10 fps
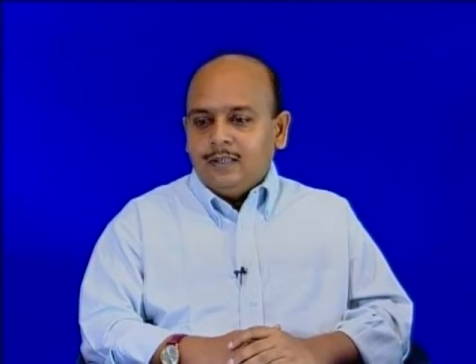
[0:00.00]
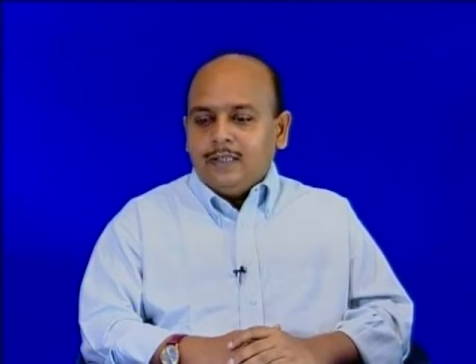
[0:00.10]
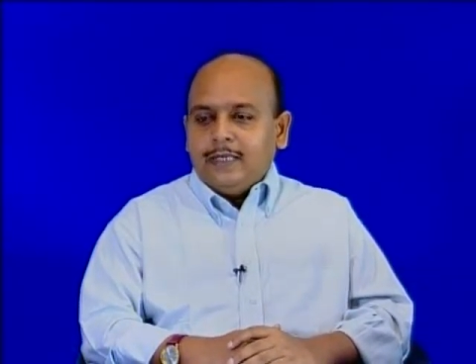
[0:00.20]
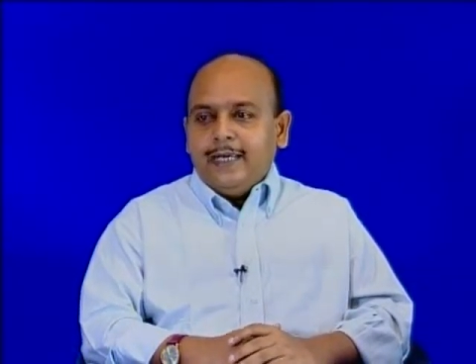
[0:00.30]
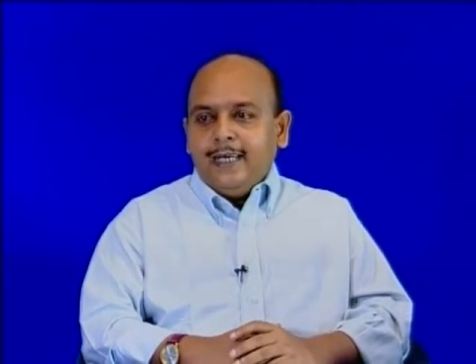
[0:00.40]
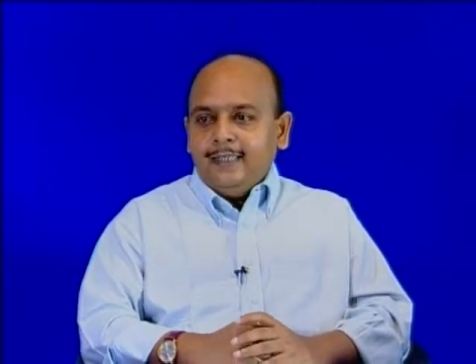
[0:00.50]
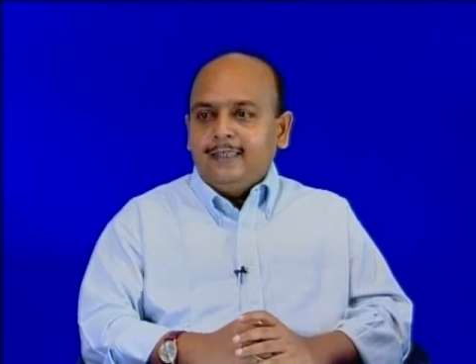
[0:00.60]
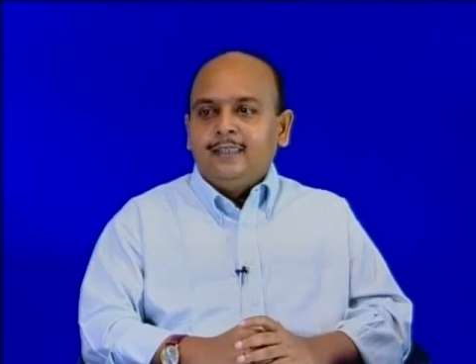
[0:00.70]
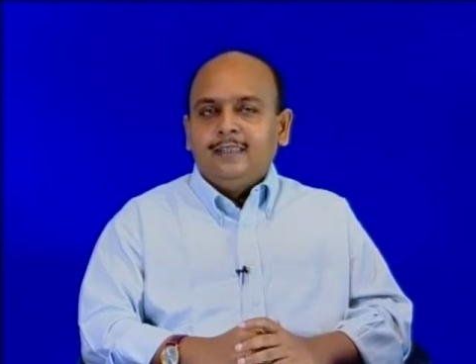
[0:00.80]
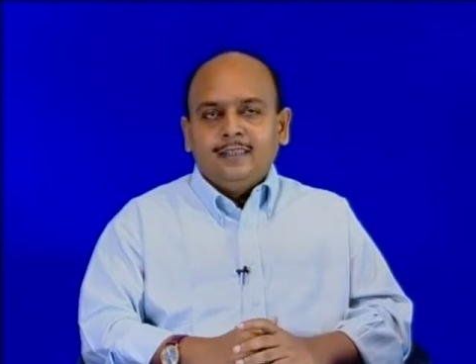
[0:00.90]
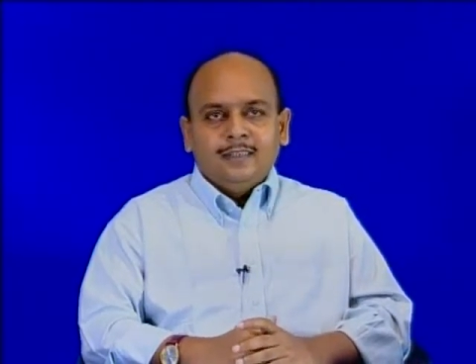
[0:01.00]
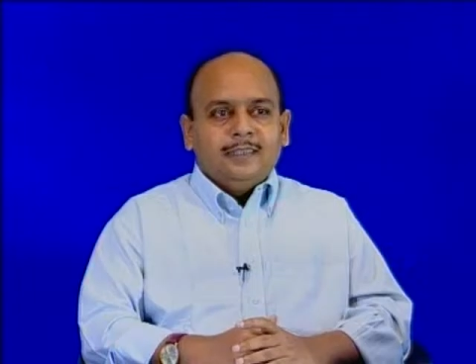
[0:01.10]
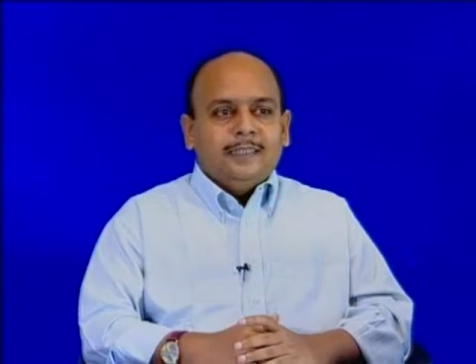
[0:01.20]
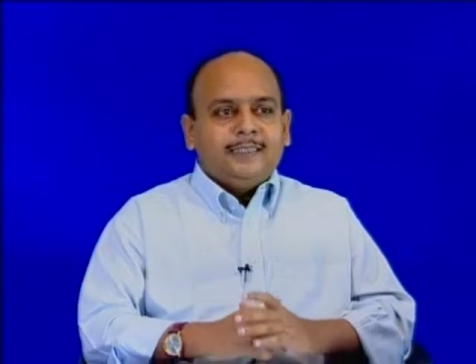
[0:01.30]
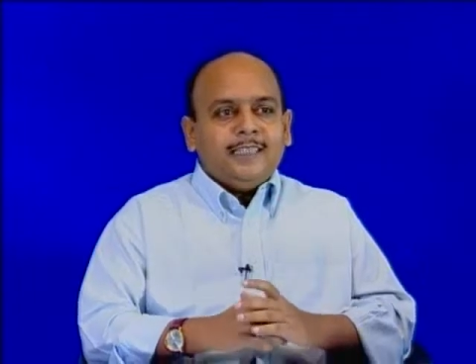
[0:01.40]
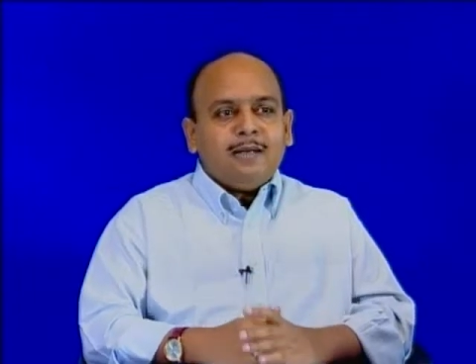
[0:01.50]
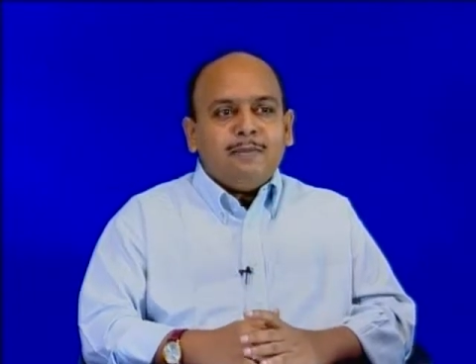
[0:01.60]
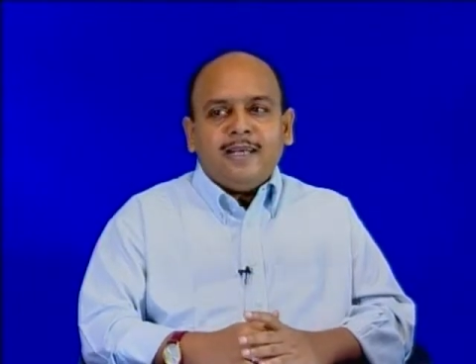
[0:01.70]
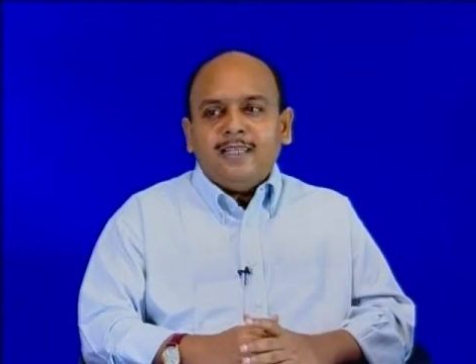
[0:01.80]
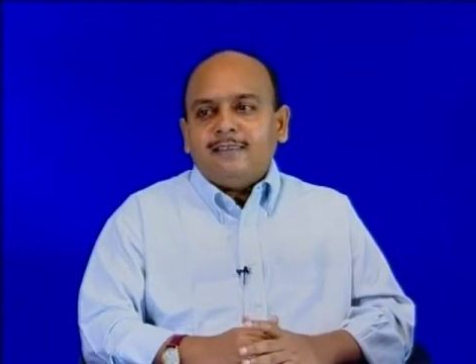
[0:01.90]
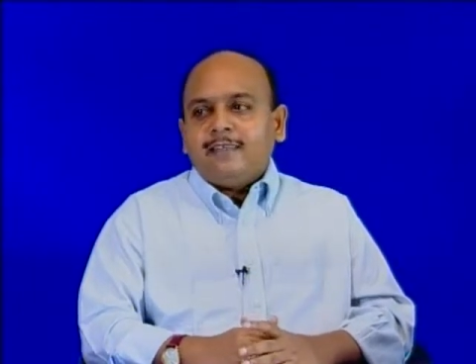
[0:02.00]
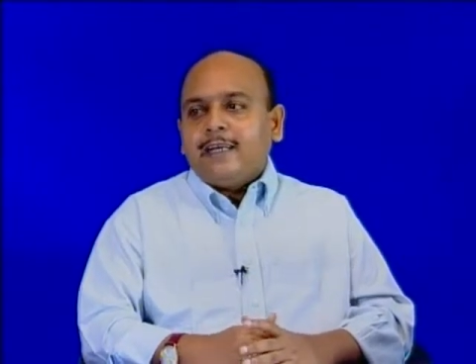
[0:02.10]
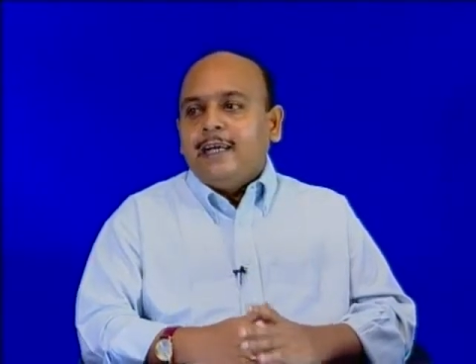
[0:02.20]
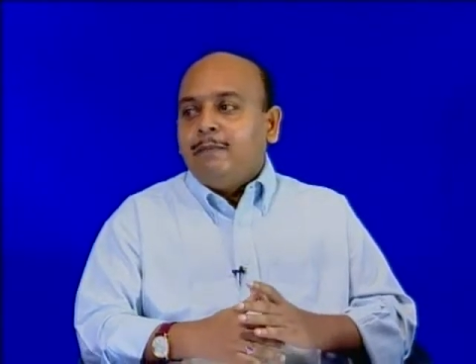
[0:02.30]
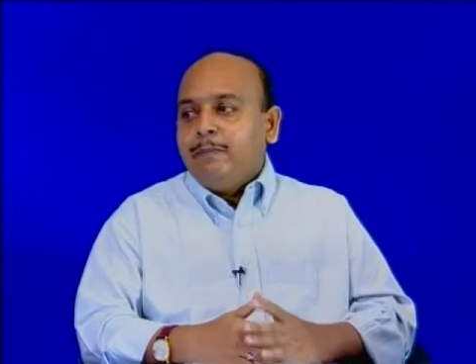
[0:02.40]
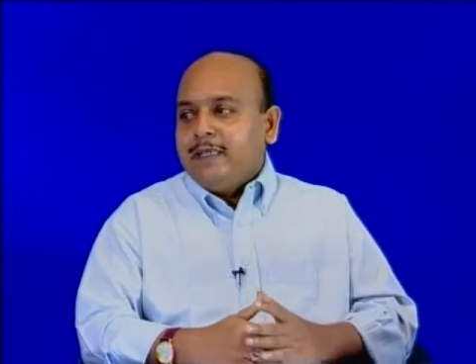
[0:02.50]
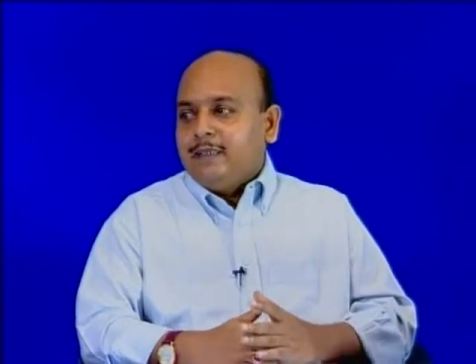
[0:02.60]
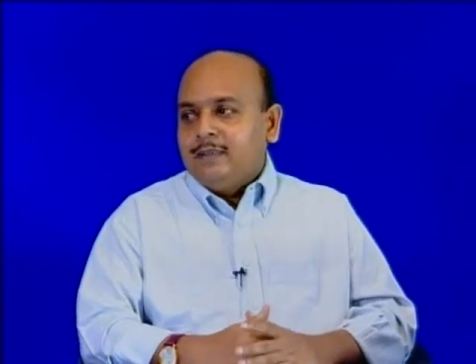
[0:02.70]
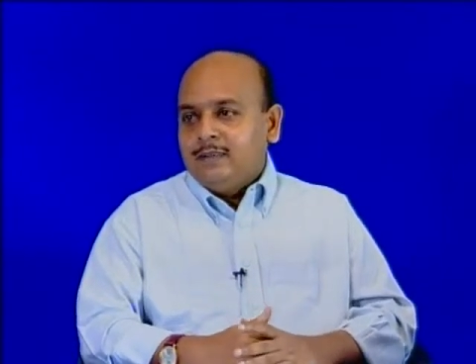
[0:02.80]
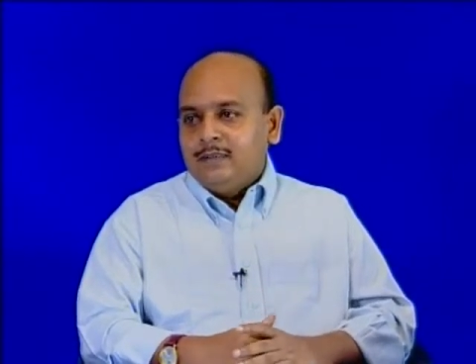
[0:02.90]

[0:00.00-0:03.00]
And HR managers are helping